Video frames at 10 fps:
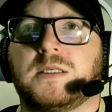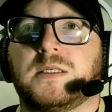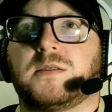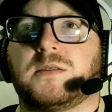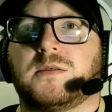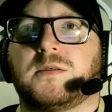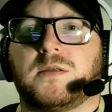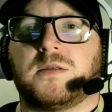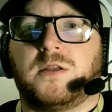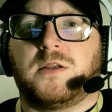Derby
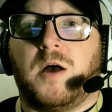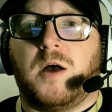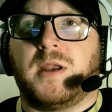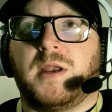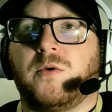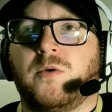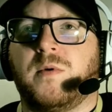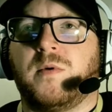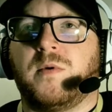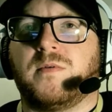now coming,
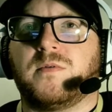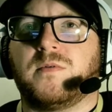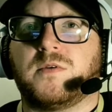try to come